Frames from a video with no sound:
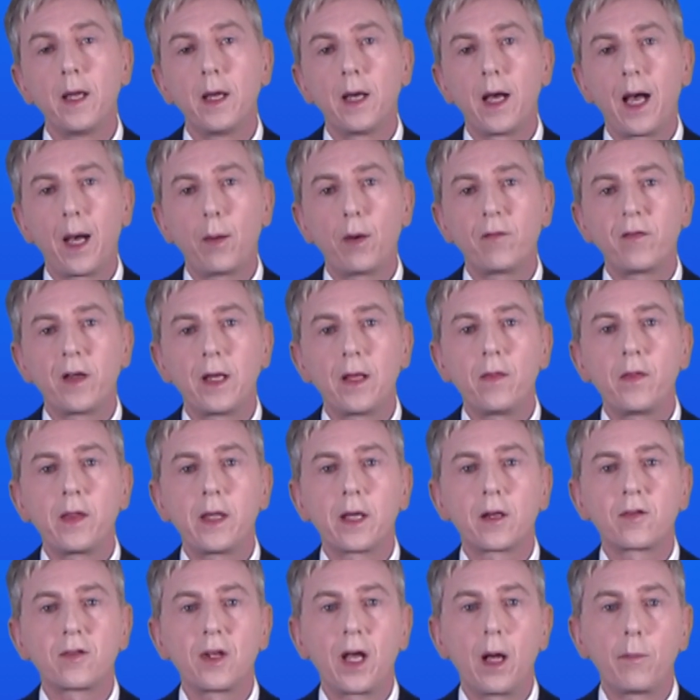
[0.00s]
However in the
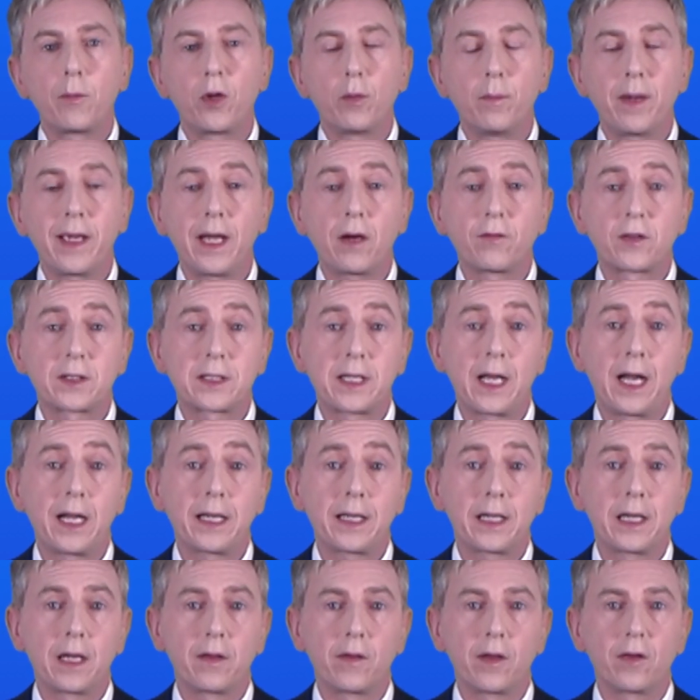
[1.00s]
exam you may have to
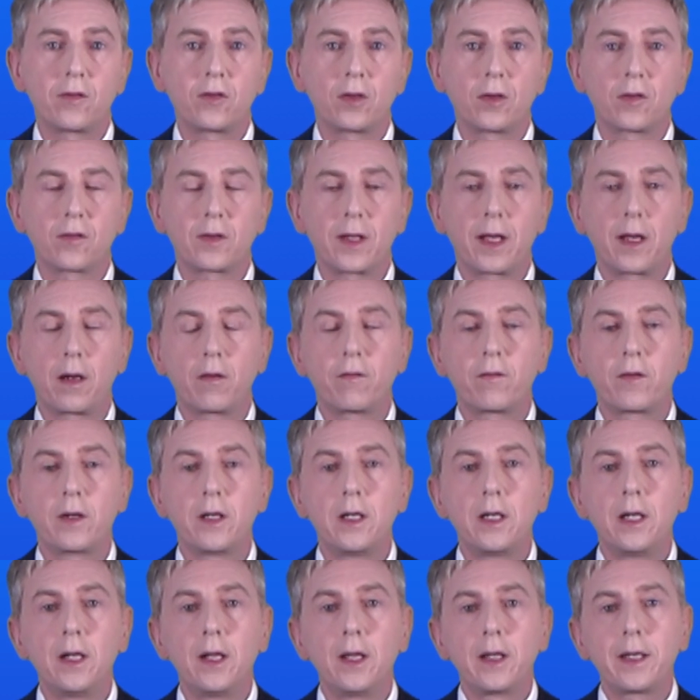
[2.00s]
calculate this yourself
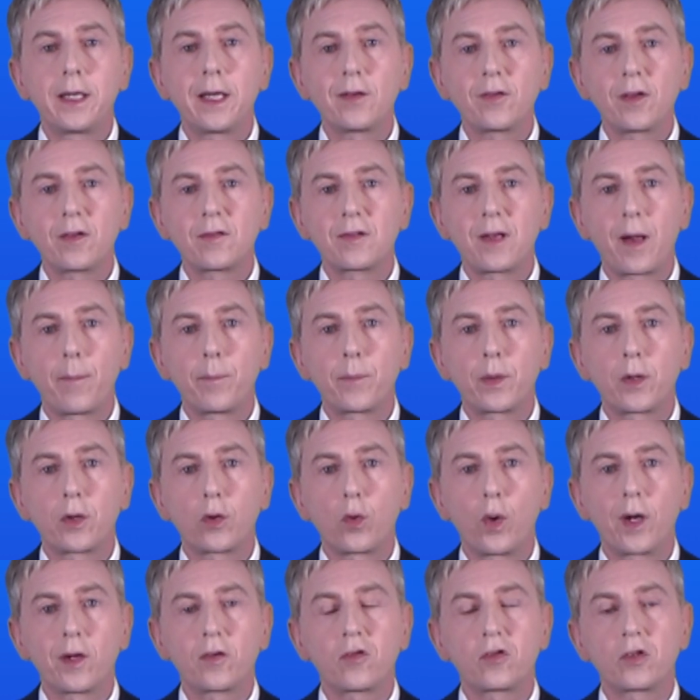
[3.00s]
Here's a sample
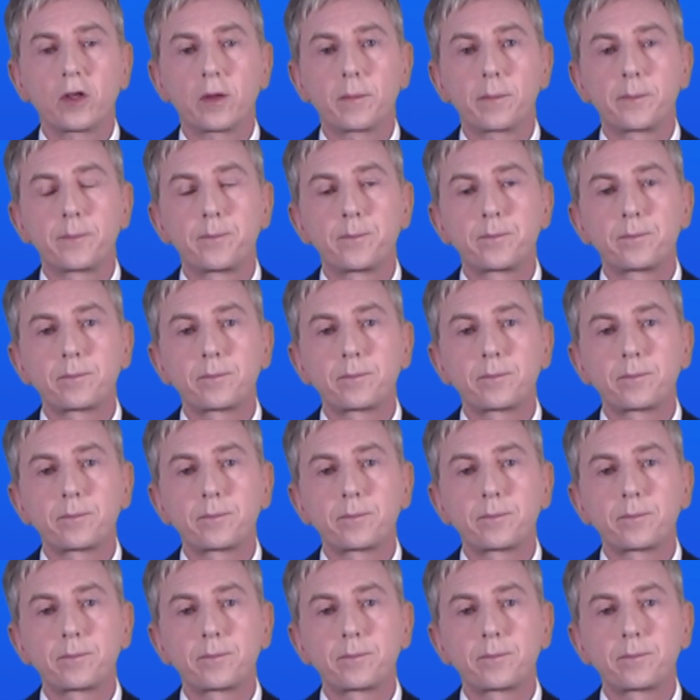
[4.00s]
question.